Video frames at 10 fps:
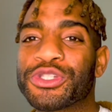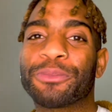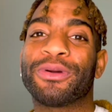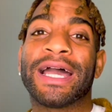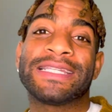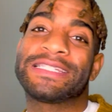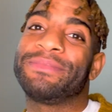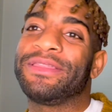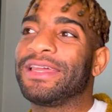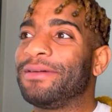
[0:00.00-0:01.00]
surprise to
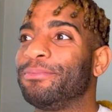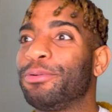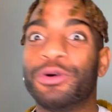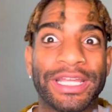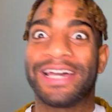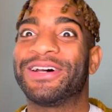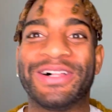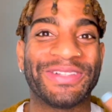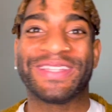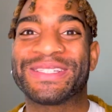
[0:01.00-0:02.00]
me that I'm pulling out
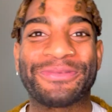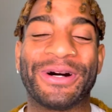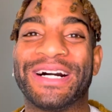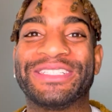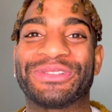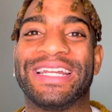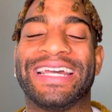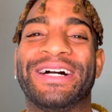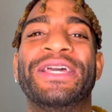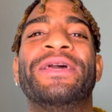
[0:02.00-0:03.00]
all of these wands right
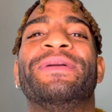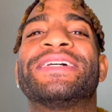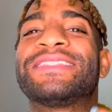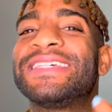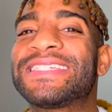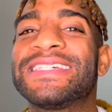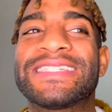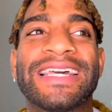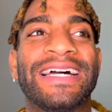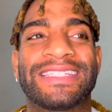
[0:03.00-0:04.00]
now because this
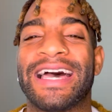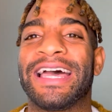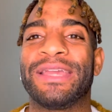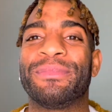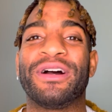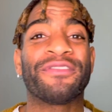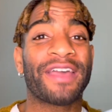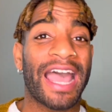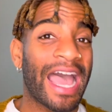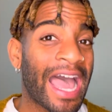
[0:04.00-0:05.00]
is a time of
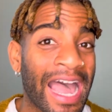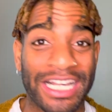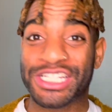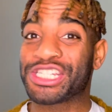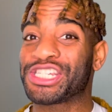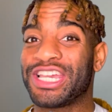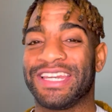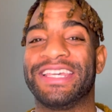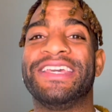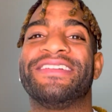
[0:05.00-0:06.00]

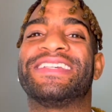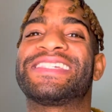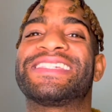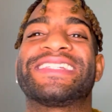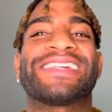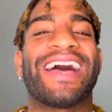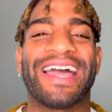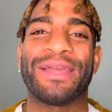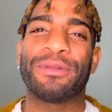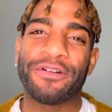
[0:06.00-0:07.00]
action. This is a
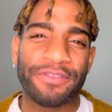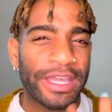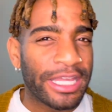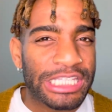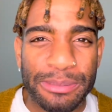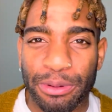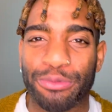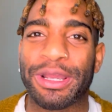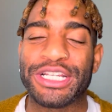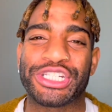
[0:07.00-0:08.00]
time of
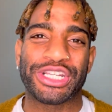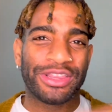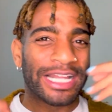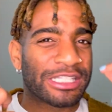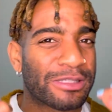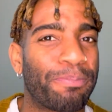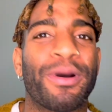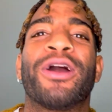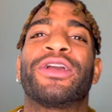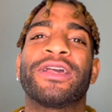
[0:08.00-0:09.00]
inspiration, that
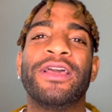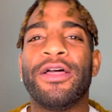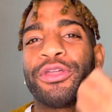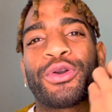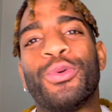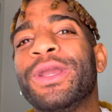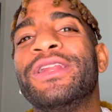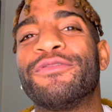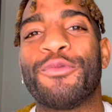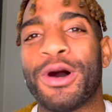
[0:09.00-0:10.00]
spark. The
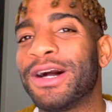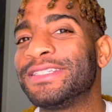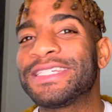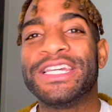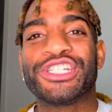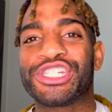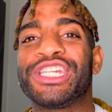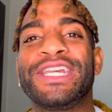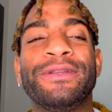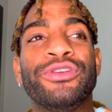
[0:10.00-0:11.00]
Queen of Wands,
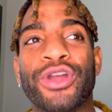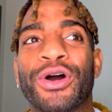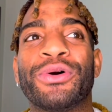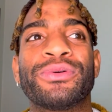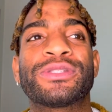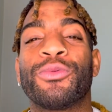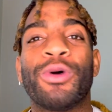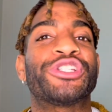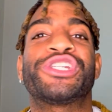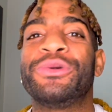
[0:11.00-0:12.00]
she knows
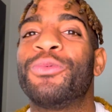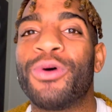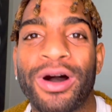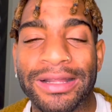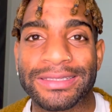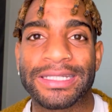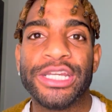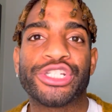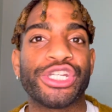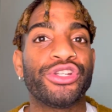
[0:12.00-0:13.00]
what she wants.
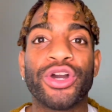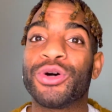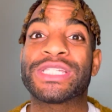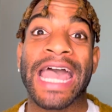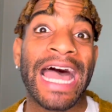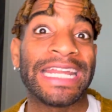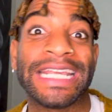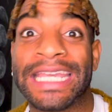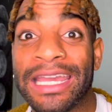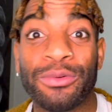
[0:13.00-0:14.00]
She knows how to
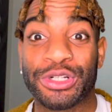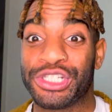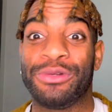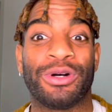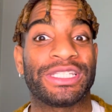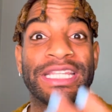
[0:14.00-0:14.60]
get what she wants.